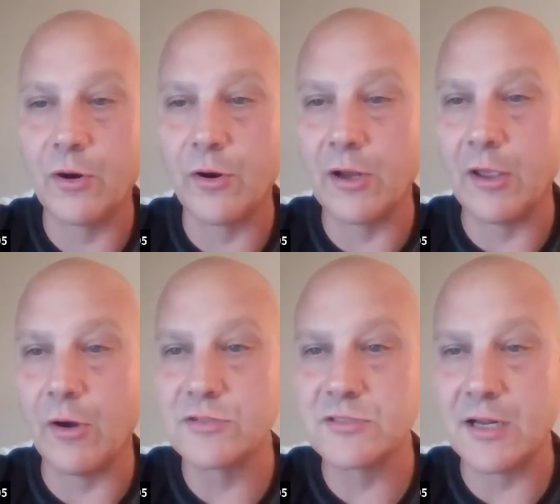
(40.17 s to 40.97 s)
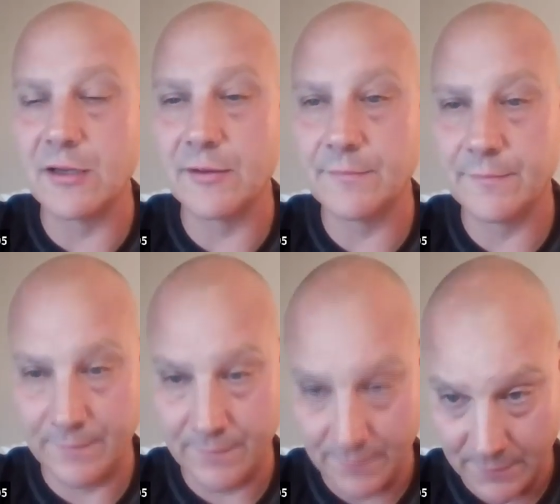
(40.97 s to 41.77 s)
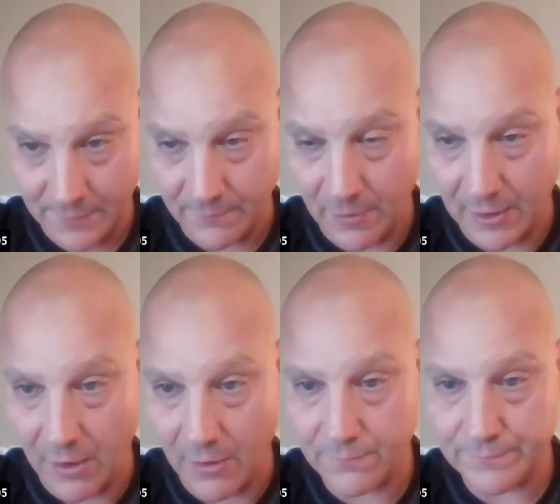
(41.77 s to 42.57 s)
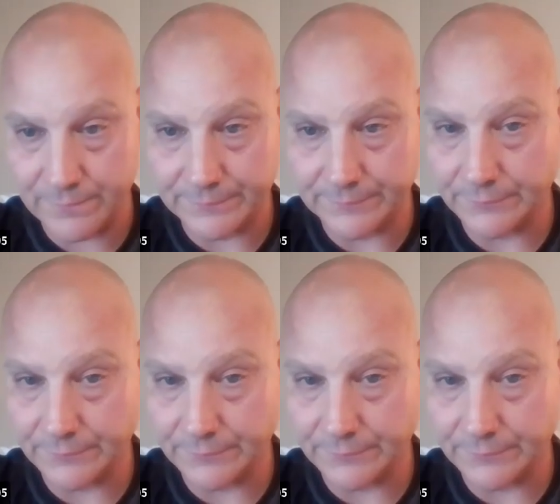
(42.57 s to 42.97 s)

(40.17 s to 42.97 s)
currently wholesaling right now?